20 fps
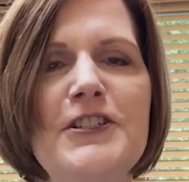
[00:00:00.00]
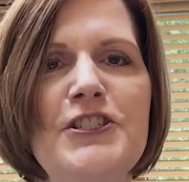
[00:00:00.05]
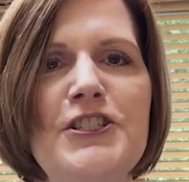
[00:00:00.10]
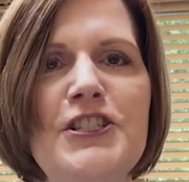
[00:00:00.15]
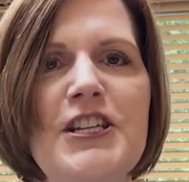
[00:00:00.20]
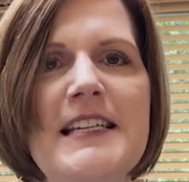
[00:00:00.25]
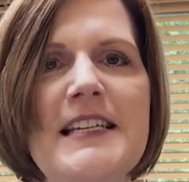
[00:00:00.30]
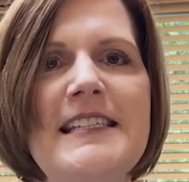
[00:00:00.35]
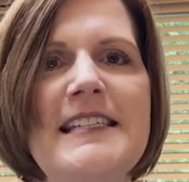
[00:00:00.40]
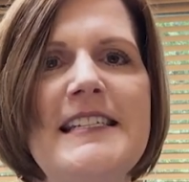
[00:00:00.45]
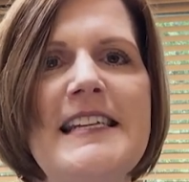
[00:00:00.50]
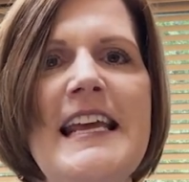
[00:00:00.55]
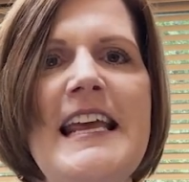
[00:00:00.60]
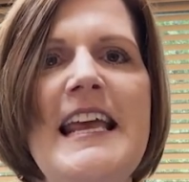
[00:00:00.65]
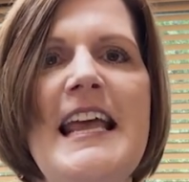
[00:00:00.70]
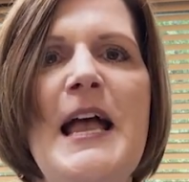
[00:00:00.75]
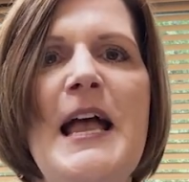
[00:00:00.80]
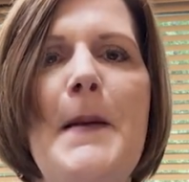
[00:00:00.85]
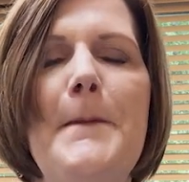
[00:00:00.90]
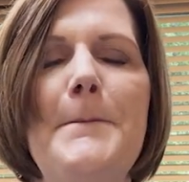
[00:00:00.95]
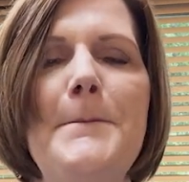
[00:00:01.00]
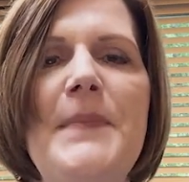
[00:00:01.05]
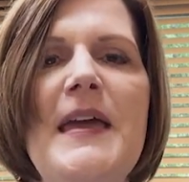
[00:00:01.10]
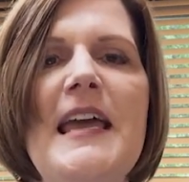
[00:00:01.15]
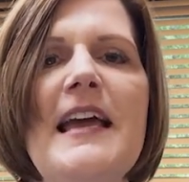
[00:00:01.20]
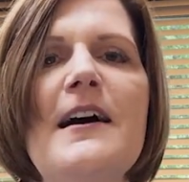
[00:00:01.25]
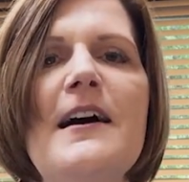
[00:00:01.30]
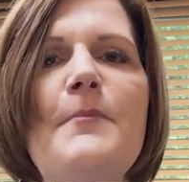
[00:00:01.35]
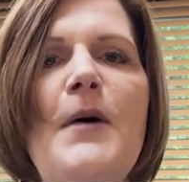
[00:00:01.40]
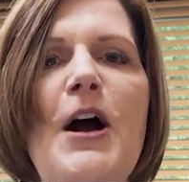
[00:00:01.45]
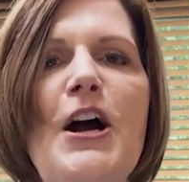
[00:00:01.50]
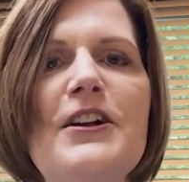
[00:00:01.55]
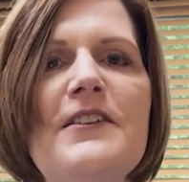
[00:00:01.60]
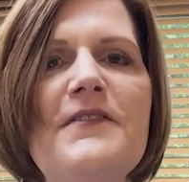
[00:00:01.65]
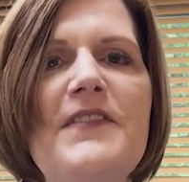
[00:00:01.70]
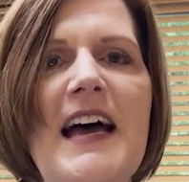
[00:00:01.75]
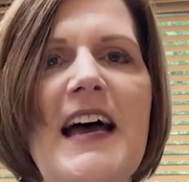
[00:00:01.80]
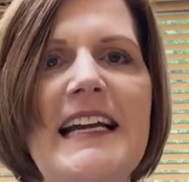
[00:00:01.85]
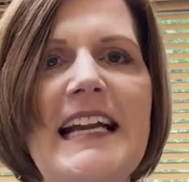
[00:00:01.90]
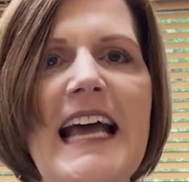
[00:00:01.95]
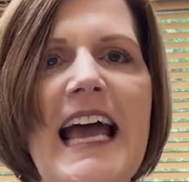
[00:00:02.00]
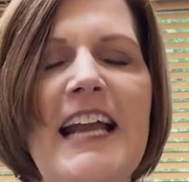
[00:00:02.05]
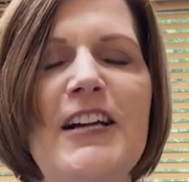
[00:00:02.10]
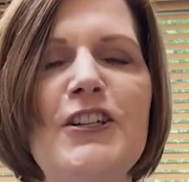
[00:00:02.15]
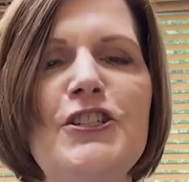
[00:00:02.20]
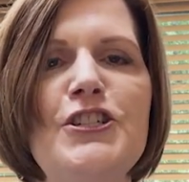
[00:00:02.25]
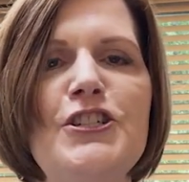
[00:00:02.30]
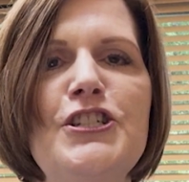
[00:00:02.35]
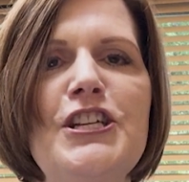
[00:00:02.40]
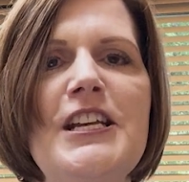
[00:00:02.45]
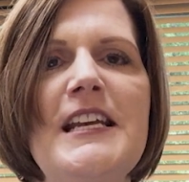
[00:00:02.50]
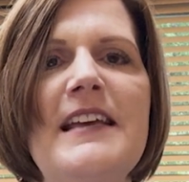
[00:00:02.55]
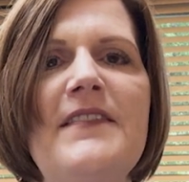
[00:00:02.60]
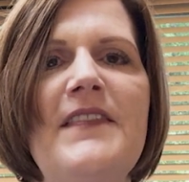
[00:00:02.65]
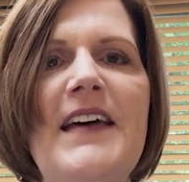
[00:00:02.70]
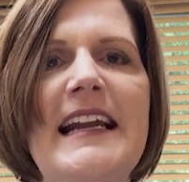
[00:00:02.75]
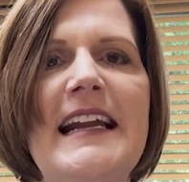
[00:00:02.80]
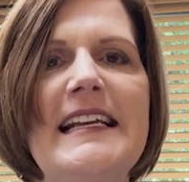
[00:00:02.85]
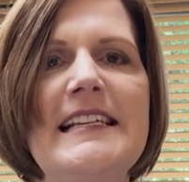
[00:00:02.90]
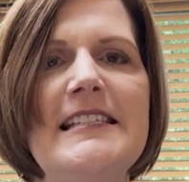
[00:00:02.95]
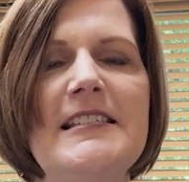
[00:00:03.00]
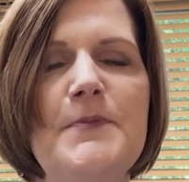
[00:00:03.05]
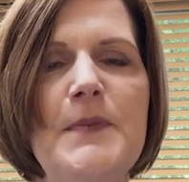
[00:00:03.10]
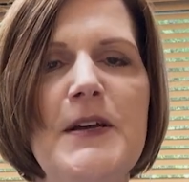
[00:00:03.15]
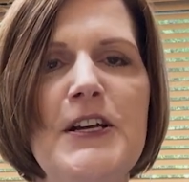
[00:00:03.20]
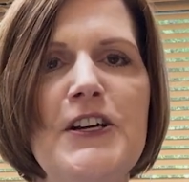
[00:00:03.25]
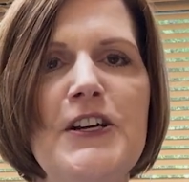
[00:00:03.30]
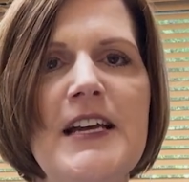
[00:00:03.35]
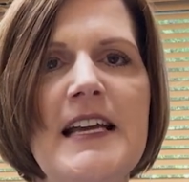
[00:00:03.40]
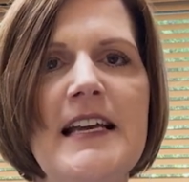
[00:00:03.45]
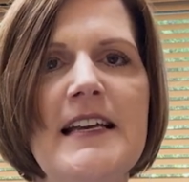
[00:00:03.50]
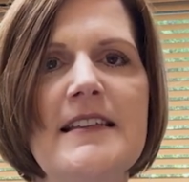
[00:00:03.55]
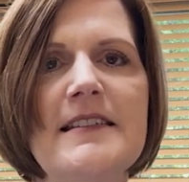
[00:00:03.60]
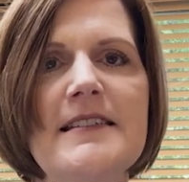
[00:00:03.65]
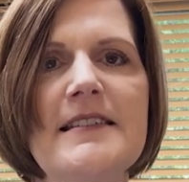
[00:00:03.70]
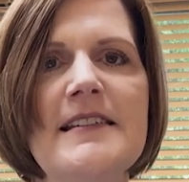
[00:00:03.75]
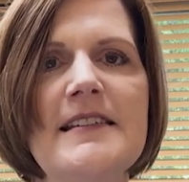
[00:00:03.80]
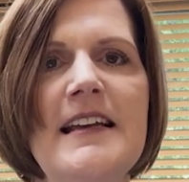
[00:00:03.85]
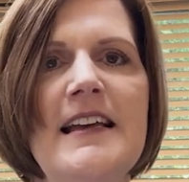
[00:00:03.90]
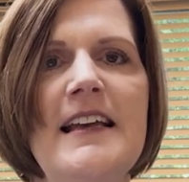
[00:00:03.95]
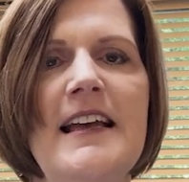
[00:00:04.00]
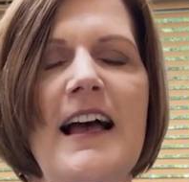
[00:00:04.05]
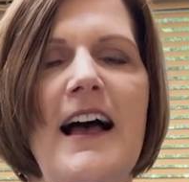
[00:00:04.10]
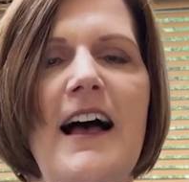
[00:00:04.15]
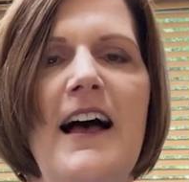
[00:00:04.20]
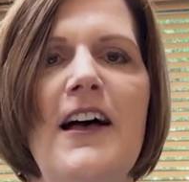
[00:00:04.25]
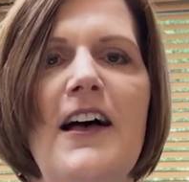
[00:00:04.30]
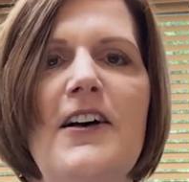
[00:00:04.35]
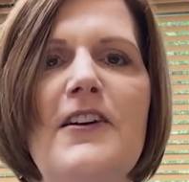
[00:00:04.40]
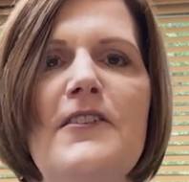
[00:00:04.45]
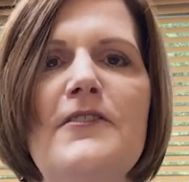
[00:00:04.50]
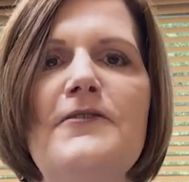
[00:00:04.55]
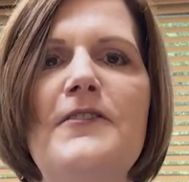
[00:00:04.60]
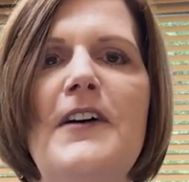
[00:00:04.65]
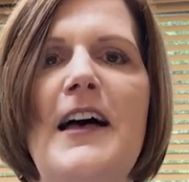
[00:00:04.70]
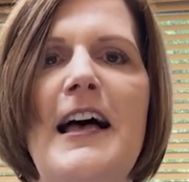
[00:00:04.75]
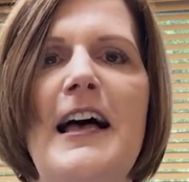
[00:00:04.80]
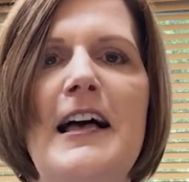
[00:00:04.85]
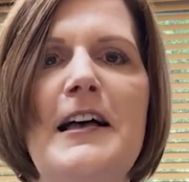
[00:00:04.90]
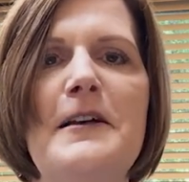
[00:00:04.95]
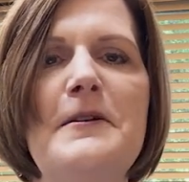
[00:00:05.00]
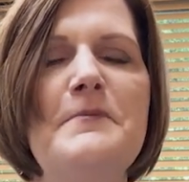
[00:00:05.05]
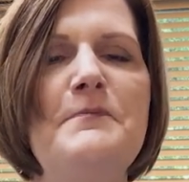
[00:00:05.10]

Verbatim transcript: Just being a part of that energy and that experience of uh,